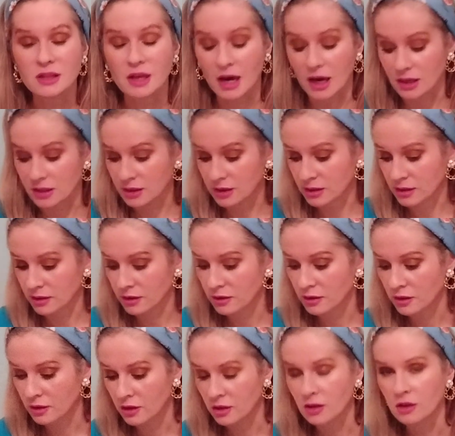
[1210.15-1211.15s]
that,
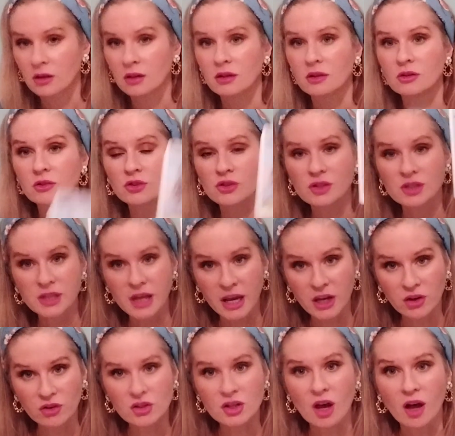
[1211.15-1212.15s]
just
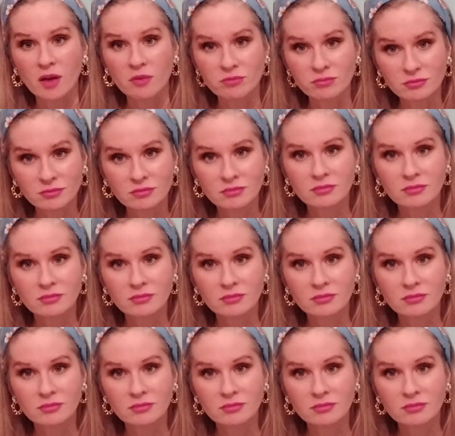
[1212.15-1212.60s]
take your time.